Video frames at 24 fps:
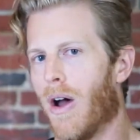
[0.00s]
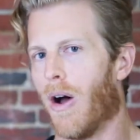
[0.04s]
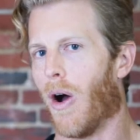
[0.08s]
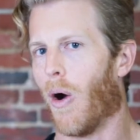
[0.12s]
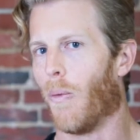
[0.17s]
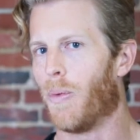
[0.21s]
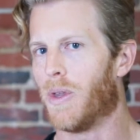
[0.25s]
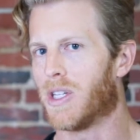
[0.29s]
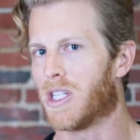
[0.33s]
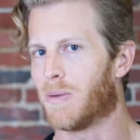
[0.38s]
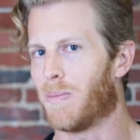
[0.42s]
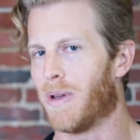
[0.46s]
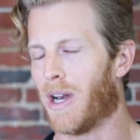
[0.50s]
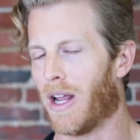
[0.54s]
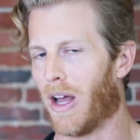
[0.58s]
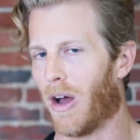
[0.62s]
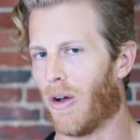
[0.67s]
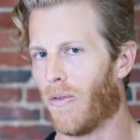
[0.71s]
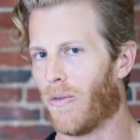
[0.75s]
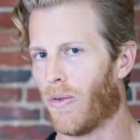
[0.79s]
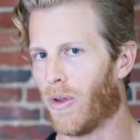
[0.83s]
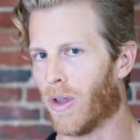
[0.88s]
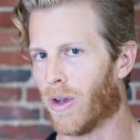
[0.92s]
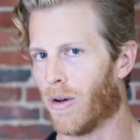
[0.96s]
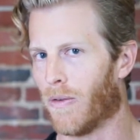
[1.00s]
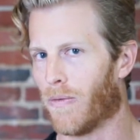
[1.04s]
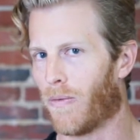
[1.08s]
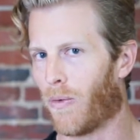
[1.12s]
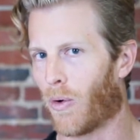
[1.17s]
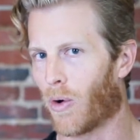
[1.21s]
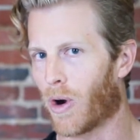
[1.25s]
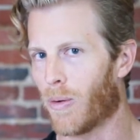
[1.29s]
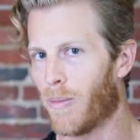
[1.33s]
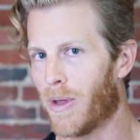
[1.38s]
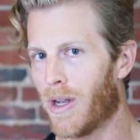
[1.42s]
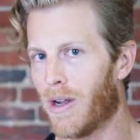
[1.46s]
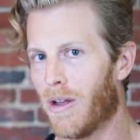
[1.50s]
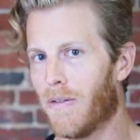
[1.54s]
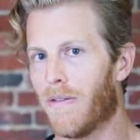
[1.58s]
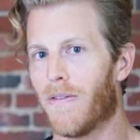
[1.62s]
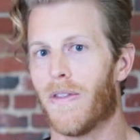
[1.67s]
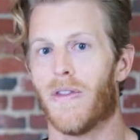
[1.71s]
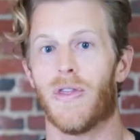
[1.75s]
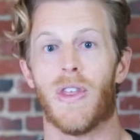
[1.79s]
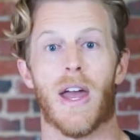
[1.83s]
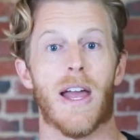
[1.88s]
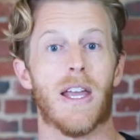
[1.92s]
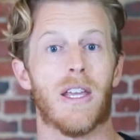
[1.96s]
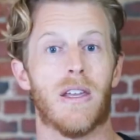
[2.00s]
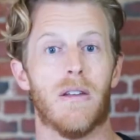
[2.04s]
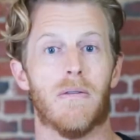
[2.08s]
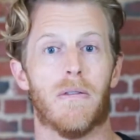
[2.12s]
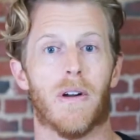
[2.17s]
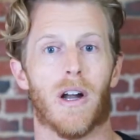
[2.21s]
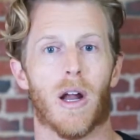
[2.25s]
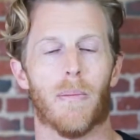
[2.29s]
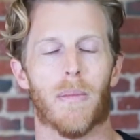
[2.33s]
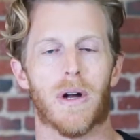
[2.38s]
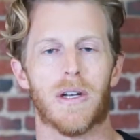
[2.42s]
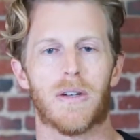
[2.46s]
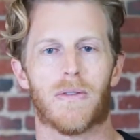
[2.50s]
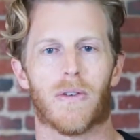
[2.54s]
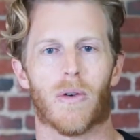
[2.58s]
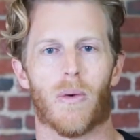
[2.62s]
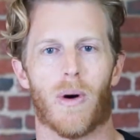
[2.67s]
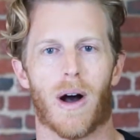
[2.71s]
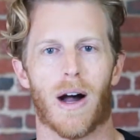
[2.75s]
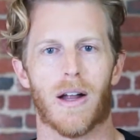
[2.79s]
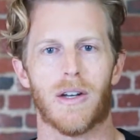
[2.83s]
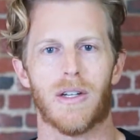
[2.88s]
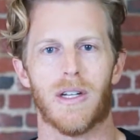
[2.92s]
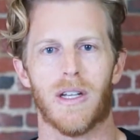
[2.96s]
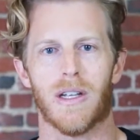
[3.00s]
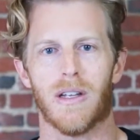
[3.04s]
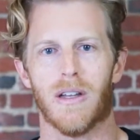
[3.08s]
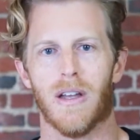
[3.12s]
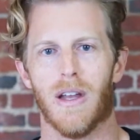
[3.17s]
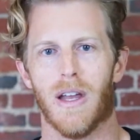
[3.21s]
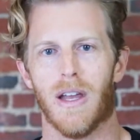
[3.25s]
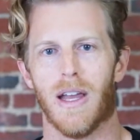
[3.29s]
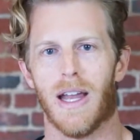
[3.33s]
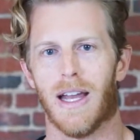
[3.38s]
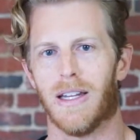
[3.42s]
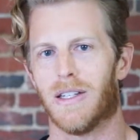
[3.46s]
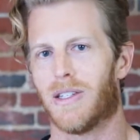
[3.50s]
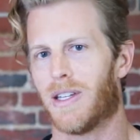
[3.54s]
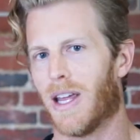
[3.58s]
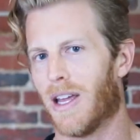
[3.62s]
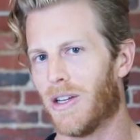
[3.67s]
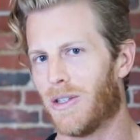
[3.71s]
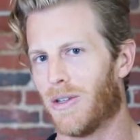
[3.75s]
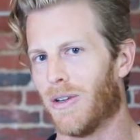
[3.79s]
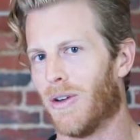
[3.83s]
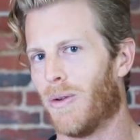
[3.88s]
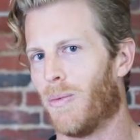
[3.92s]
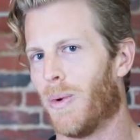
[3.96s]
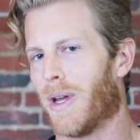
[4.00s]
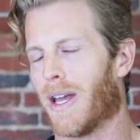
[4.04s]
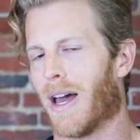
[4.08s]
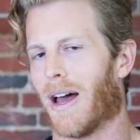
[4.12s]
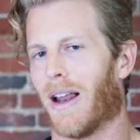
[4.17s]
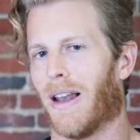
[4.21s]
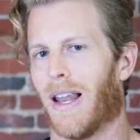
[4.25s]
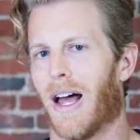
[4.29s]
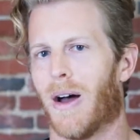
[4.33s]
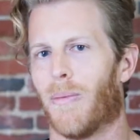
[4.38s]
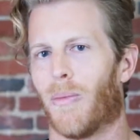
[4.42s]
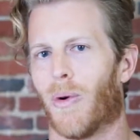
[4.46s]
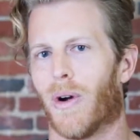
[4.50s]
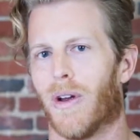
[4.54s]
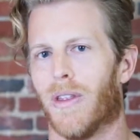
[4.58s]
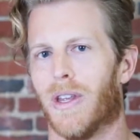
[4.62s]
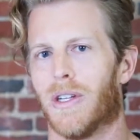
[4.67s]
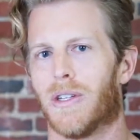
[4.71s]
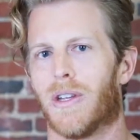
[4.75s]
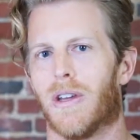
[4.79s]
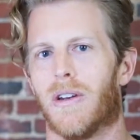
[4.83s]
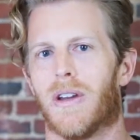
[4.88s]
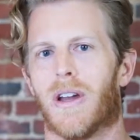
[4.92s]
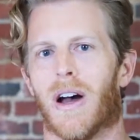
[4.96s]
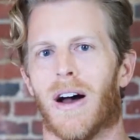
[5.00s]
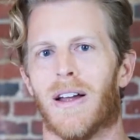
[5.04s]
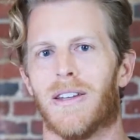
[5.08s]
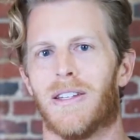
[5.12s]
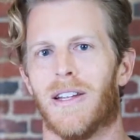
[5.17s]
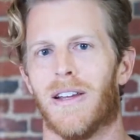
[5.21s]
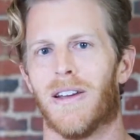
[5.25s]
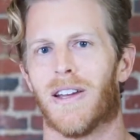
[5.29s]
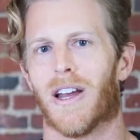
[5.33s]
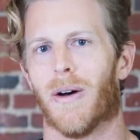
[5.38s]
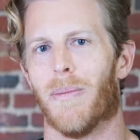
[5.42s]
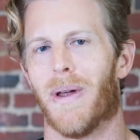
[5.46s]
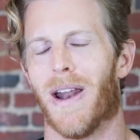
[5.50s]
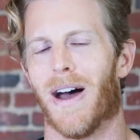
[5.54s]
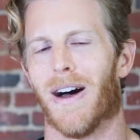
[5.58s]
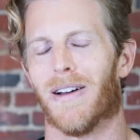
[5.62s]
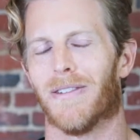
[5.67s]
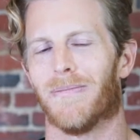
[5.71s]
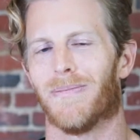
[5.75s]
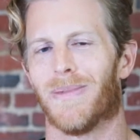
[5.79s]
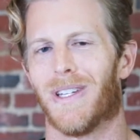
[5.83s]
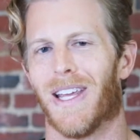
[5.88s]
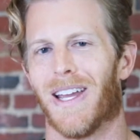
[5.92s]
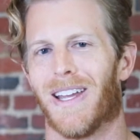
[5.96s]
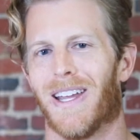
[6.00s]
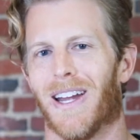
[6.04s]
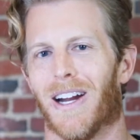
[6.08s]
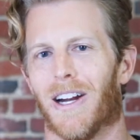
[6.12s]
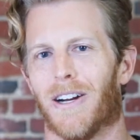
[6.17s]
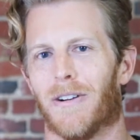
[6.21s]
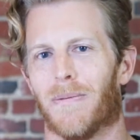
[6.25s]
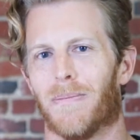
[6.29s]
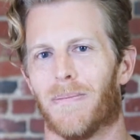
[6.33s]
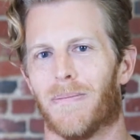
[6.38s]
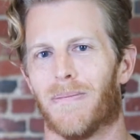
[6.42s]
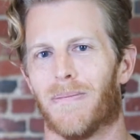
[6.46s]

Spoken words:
Hope this has been helpful and informative. Thank you very much for watching, and stay tuned. We got a lot more of this good content coming out. Take care.